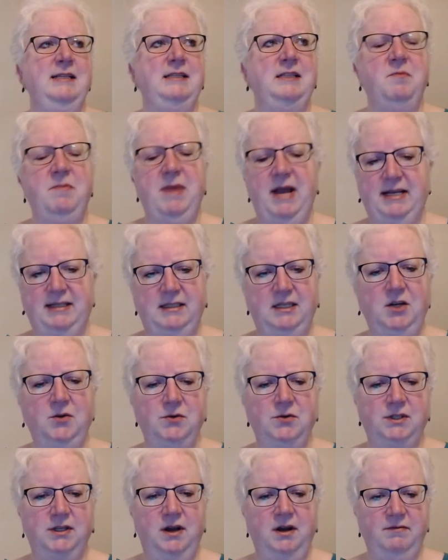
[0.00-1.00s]
the best
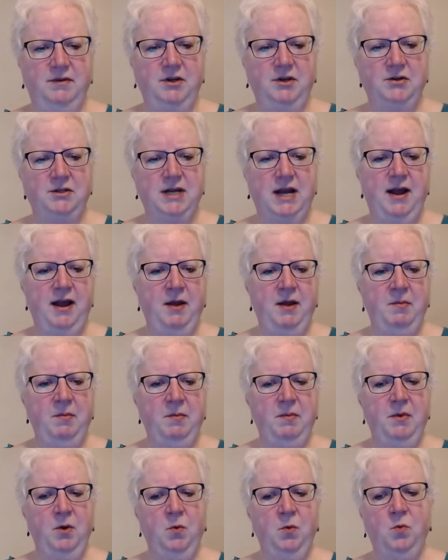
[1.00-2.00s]
use of your
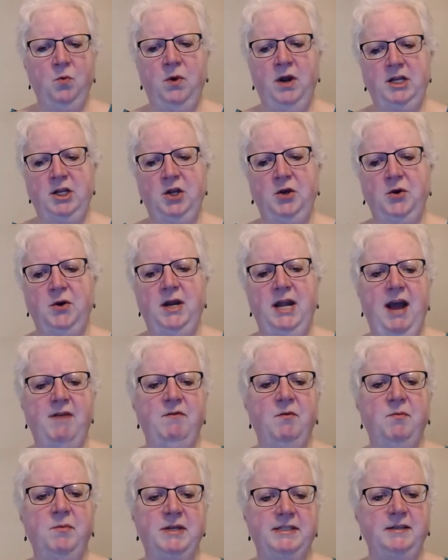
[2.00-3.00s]
time when you can
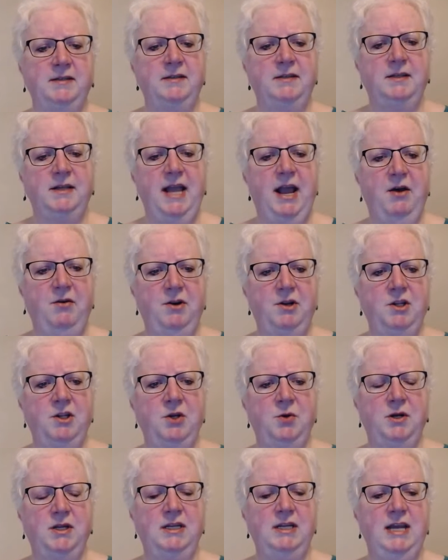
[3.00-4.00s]
have a business account and
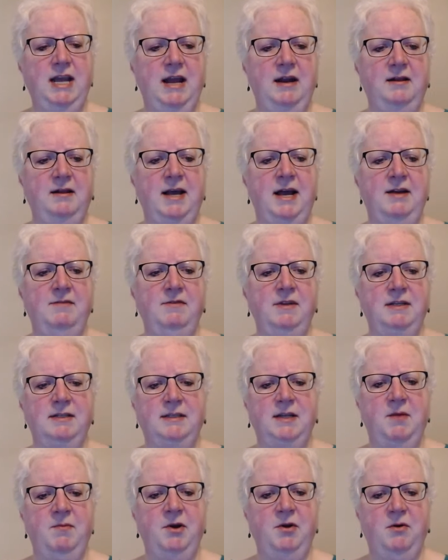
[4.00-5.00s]
you can get a lot of
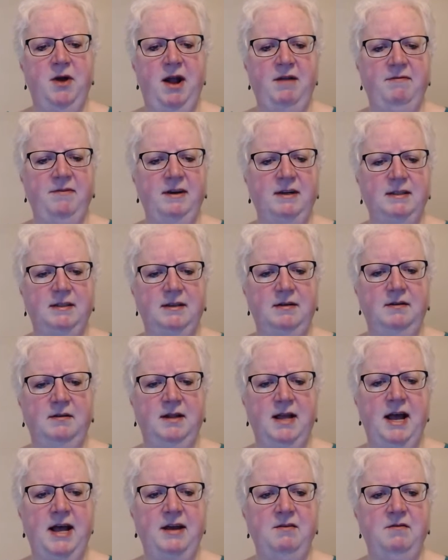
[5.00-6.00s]
these demographics and a
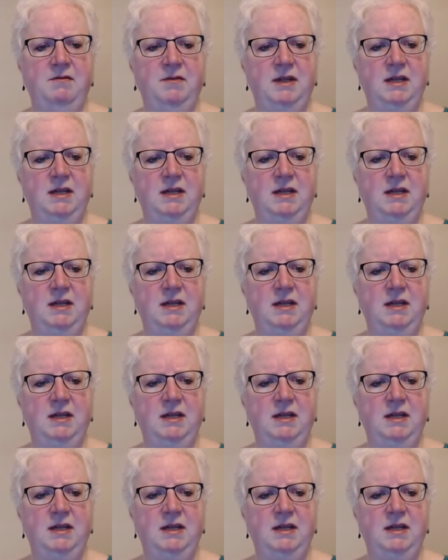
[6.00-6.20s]
lot